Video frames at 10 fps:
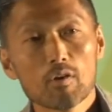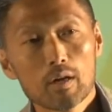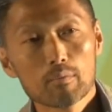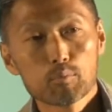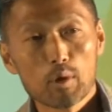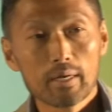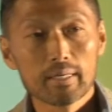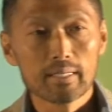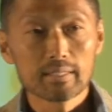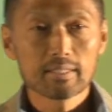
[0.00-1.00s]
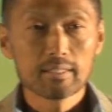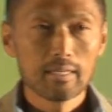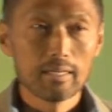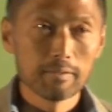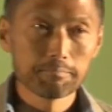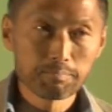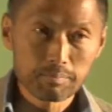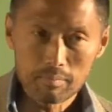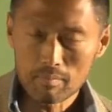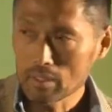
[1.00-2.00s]
our product, I
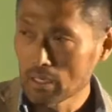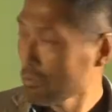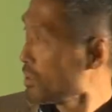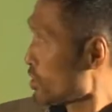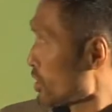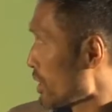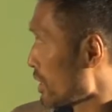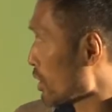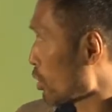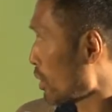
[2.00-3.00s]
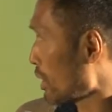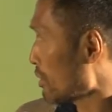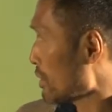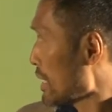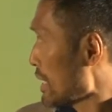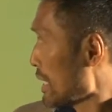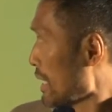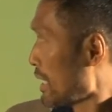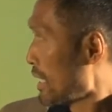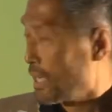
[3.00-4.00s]
want to share a quote
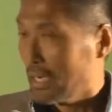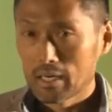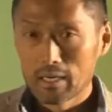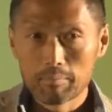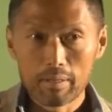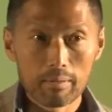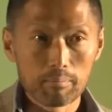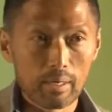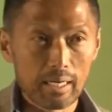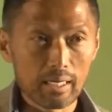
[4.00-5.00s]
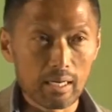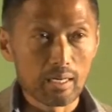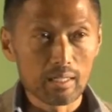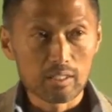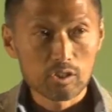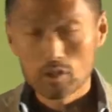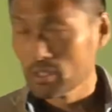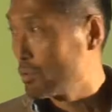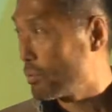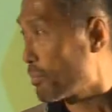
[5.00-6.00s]
that my colleague
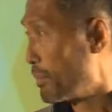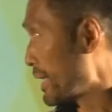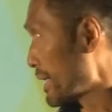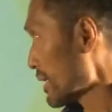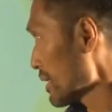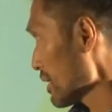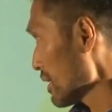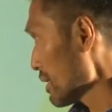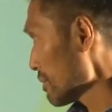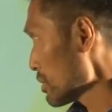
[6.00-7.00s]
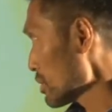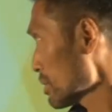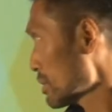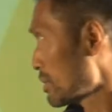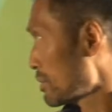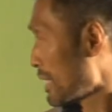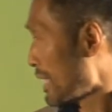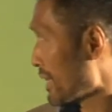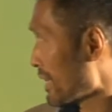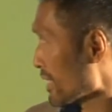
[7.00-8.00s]
shared with me, who
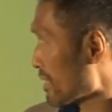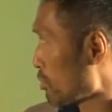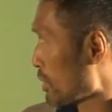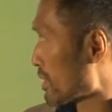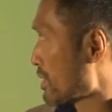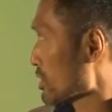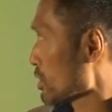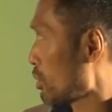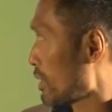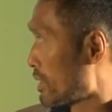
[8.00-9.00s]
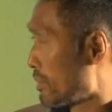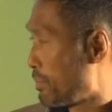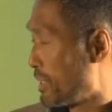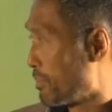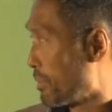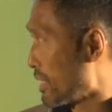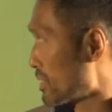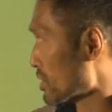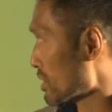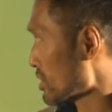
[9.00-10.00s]
I think with this quote
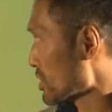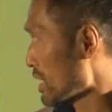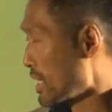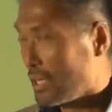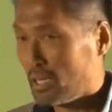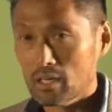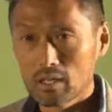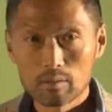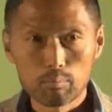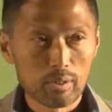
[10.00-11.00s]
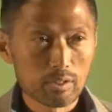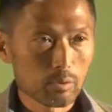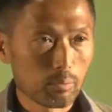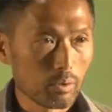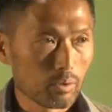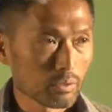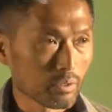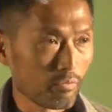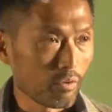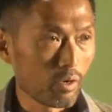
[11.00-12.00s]
epitomizes the principles
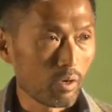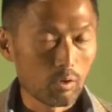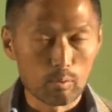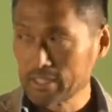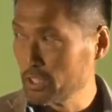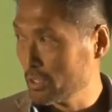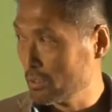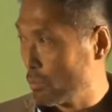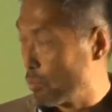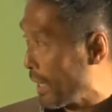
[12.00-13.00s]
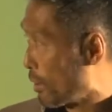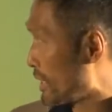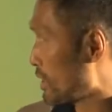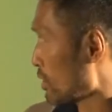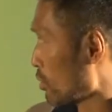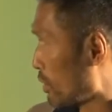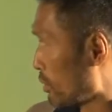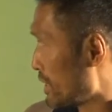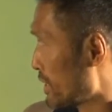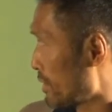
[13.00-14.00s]
of all we do and why we do what
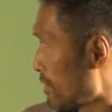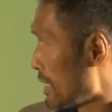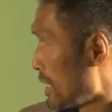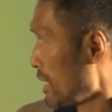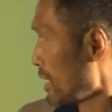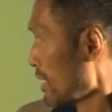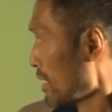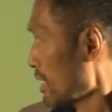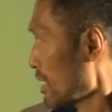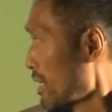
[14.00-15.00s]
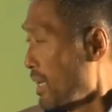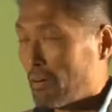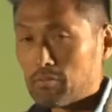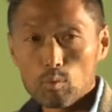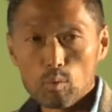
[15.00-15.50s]
we do. Evan